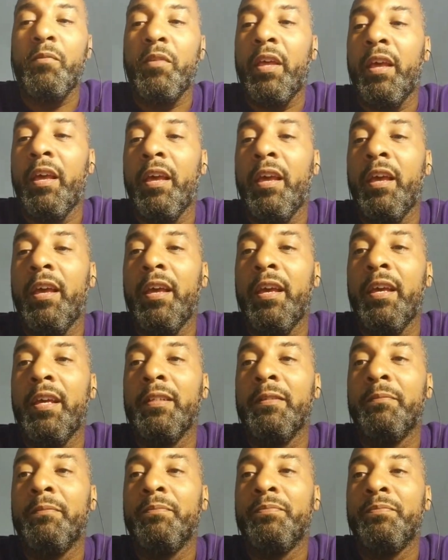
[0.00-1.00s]

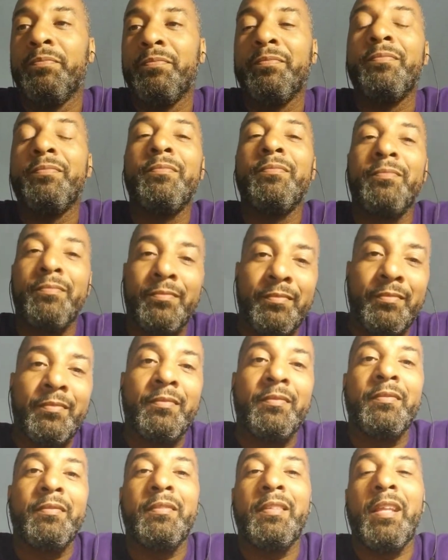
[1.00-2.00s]
And
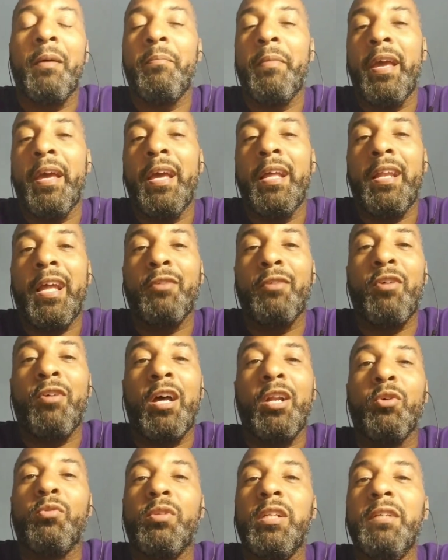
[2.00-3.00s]
that man, like
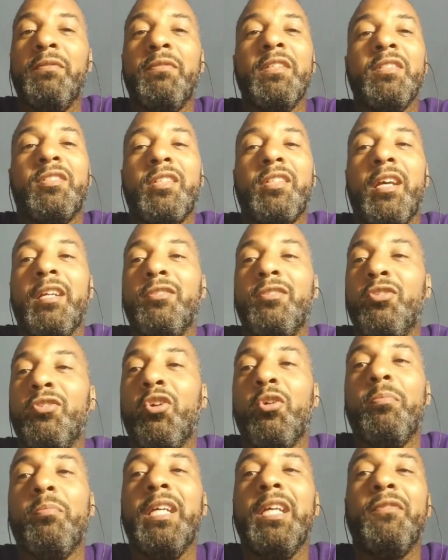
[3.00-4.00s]
Ronald Cleveland said, you
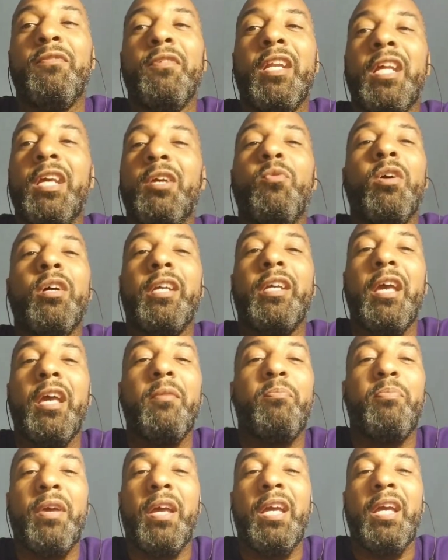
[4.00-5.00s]
don't believe in anyone getting
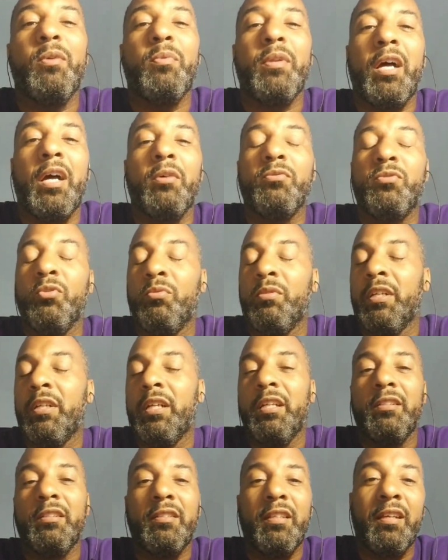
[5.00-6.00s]
paid without doing
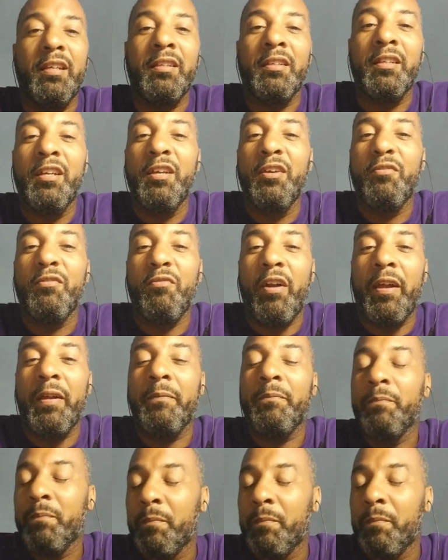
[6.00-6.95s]
anything, right?